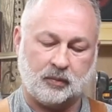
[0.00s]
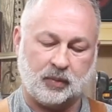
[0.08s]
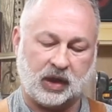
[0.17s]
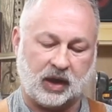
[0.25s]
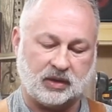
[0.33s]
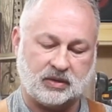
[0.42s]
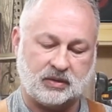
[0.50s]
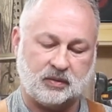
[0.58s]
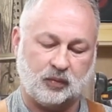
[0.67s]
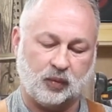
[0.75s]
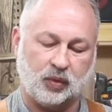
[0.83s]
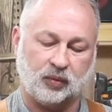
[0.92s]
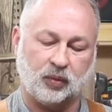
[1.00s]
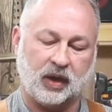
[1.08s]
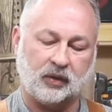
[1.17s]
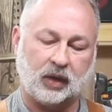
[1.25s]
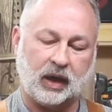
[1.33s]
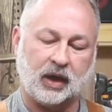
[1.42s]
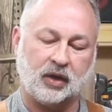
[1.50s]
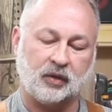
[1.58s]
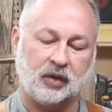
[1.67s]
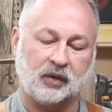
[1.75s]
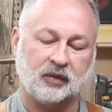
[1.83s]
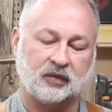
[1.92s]
but I would rather
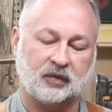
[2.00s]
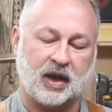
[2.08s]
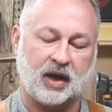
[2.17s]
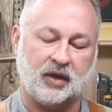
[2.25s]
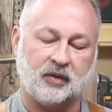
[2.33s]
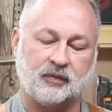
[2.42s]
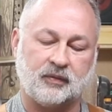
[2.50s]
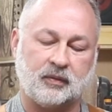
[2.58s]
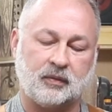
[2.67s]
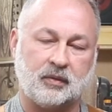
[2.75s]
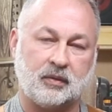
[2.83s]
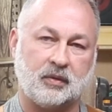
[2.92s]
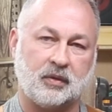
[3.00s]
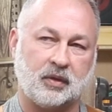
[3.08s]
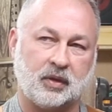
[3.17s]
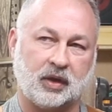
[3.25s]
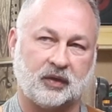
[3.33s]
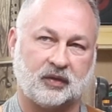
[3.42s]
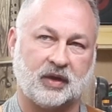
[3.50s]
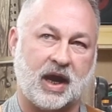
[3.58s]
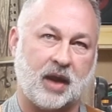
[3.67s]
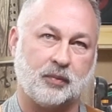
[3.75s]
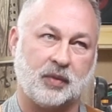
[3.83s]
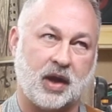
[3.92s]
err on the side of a
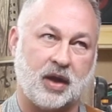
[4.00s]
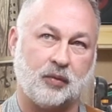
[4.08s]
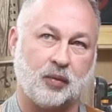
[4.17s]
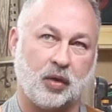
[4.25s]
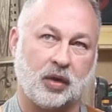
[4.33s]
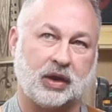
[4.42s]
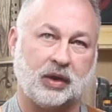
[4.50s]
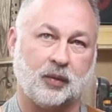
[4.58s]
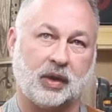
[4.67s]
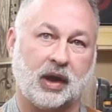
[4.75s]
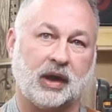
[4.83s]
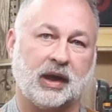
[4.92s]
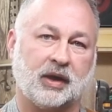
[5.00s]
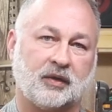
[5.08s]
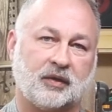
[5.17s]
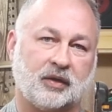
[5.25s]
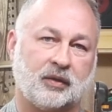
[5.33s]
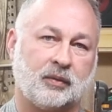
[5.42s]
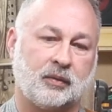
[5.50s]
snap not working when I need it to.